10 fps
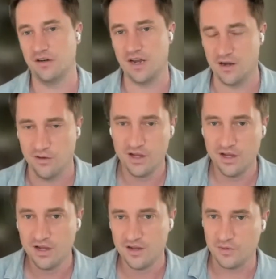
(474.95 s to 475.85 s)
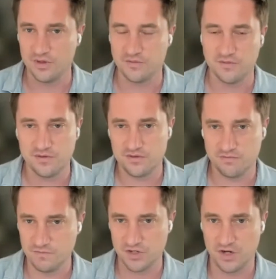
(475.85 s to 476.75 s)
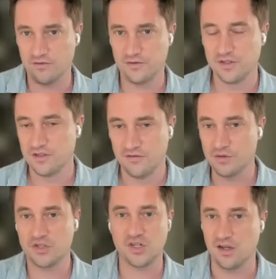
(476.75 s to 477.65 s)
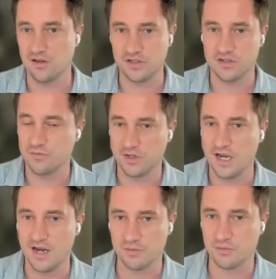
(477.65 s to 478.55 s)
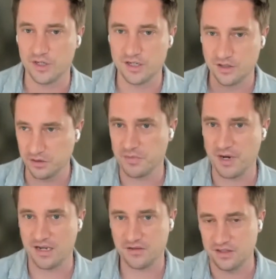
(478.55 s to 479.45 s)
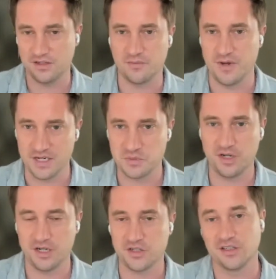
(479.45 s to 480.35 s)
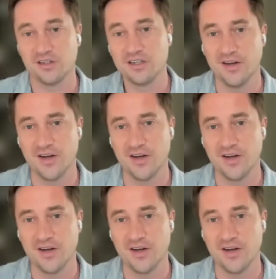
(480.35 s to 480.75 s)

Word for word: And now we've solved those challenges and we have a pretty clear path to hitting mass production.